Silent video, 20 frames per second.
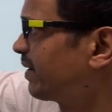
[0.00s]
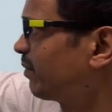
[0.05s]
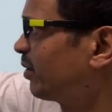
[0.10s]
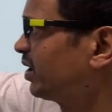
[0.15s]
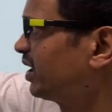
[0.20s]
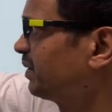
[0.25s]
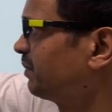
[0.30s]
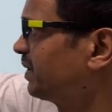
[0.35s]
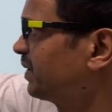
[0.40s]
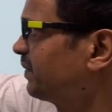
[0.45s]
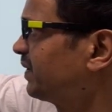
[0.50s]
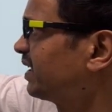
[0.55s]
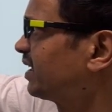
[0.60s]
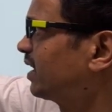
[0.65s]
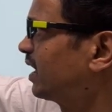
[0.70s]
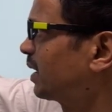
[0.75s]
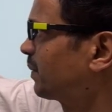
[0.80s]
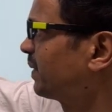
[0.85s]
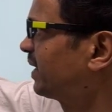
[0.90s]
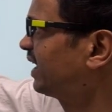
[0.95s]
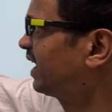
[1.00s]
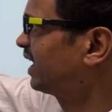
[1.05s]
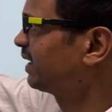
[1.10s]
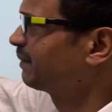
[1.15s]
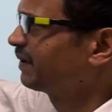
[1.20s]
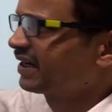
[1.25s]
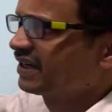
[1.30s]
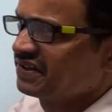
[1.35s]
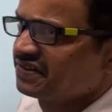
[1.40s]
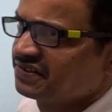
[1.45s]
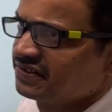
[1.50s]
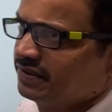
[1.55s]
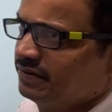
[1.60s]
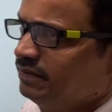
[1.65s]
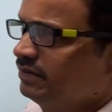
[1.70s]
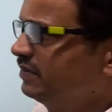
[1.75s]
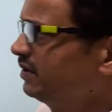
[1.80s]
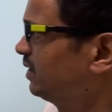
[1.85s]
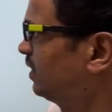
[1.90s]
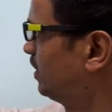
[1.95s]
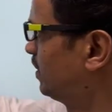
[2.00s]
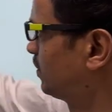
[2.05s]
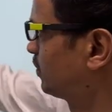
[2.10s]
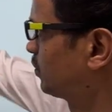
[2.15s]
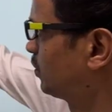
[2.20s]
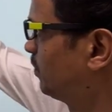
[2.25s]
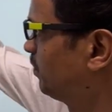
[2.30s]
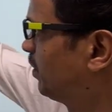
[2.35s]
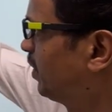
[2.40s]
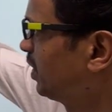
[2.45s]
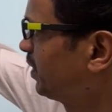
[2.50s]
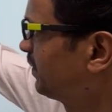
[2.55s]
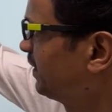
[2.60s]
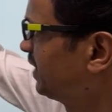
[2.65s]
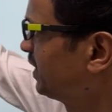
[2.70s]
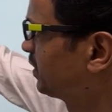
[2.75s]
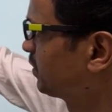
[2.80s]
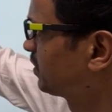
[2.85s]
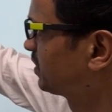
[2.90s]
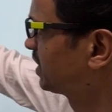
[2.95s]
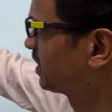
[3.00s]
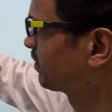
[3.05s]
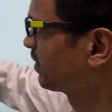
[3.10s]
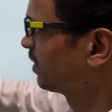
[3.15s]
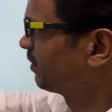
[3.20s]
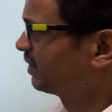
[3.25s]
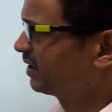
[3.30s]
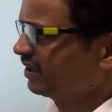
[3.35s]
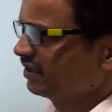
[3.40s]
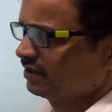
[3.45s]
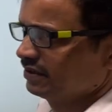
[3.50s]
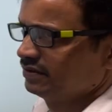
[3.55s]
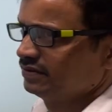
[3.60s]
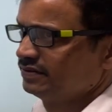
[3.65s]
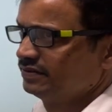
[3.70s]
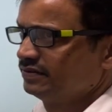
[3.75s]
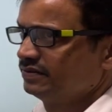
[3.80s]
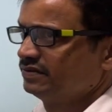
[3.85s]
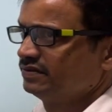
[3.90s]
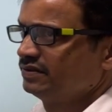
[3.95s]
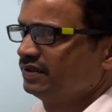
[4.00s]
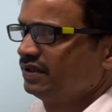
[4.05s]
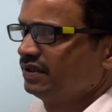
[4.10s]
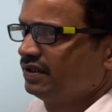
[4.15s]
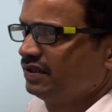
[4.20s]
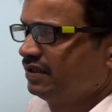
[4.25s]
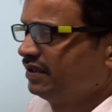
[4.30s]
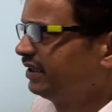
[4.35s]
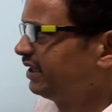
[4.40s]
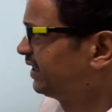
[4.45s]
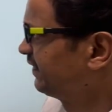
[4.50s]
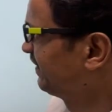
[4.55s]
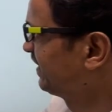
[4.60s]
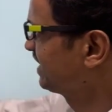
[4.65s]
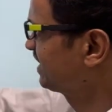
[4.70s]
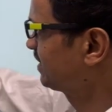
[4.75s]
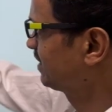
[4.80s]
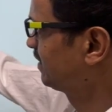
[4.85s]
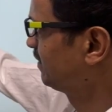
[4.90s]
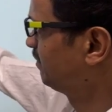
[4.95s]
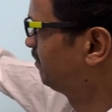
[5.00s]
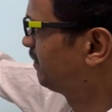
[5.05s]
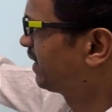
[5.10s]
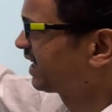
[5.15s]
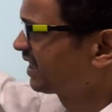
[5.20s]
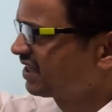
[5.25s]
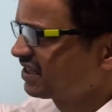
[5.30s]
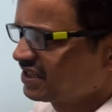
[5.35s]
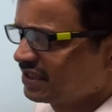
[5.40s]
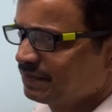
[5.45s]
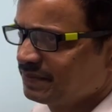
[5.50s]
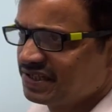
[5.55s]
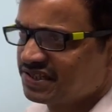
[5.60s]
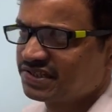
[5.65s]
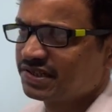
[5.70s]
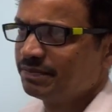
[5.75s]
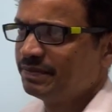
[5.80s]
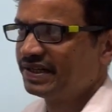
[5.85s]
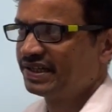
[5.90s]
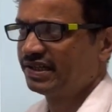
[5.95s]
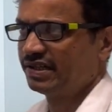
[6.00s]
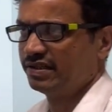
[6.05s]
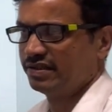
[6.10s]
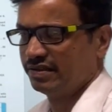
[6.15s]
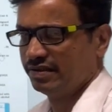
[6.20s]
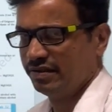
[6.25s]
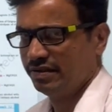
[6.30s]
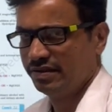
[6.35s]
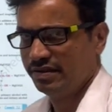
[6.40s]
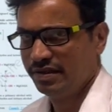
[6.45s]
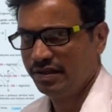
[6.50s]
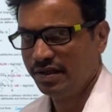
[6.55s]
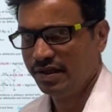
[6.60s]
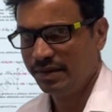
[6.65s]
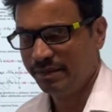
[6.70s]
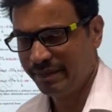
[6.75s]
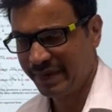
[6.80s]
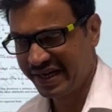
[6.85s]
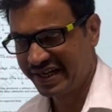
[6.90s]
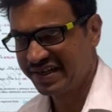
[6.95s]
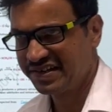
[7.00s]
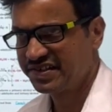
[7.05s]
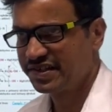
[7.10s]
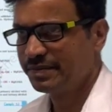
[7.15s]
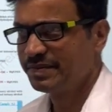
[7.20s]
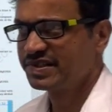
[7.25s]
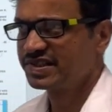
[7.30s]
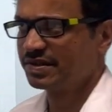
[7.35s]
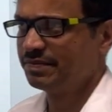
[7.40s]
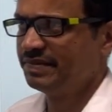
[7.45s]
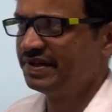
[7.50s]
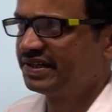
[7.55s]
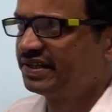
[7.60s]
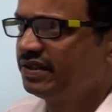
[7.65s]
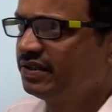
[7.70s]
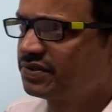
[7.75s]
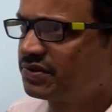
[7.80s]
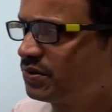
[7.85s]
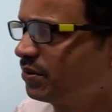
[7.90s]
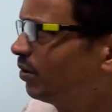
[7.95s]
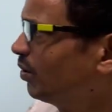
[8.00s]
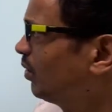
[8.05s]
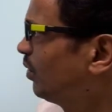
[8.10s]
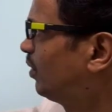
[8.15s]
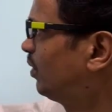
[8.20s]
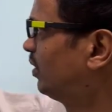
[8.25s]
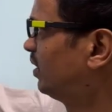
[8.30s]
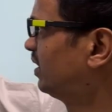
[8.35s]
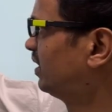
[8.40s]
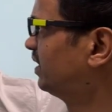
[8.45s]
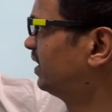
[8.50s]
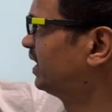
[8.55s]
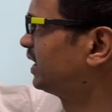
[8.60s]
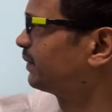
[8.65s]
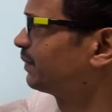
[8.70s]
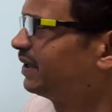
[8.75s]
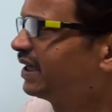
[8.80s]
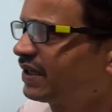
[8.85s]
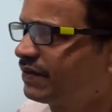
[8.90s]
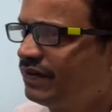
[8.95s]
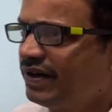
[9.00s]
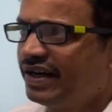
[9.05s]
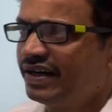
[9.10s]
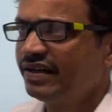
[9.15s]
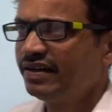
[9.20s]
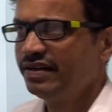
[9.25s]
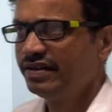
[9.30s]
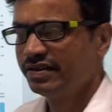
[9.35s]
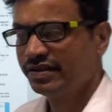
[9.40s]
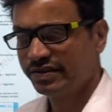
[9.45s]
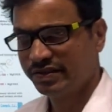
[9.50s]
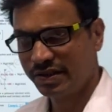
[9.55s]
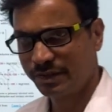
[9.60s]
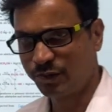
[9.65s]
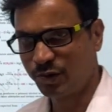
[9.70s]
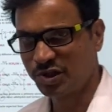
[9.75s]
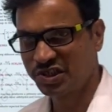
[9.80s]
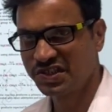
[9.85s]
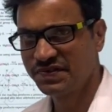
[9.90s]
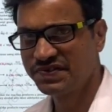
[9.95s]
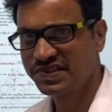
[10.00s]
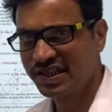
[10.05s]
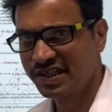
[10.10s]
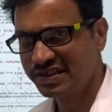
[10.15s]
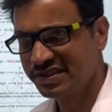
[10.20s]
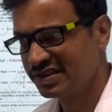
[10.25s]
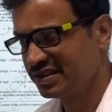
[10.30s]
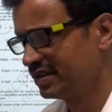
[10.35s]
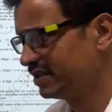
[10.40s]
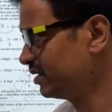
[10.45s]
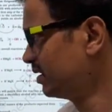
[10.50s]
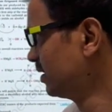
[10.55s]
covalent bonding between carbon and magnesium. So bond will dissociate from here, in which magnesium is a metal. So it will acquire the positive